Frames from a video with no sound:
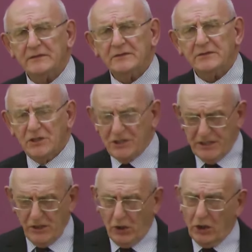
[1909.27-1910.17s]
You
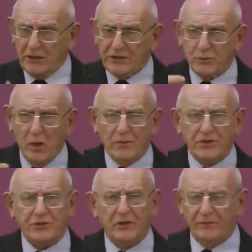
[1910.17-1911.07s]
see all this woman
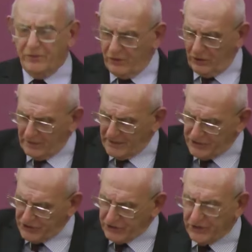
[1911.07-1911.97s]
suffered, all that
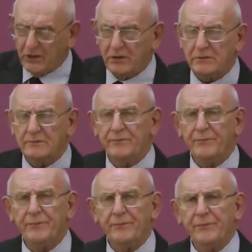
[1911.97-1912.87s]
she saw,
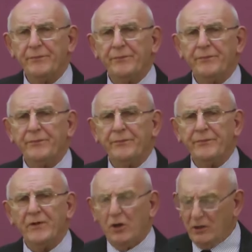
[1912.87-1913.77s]

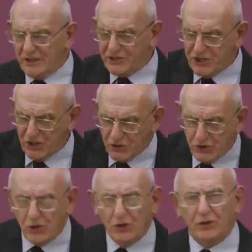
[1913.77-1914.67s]
all that she
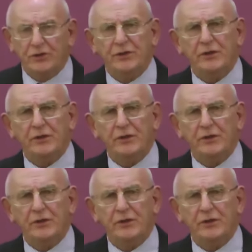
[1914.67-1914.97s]
endured,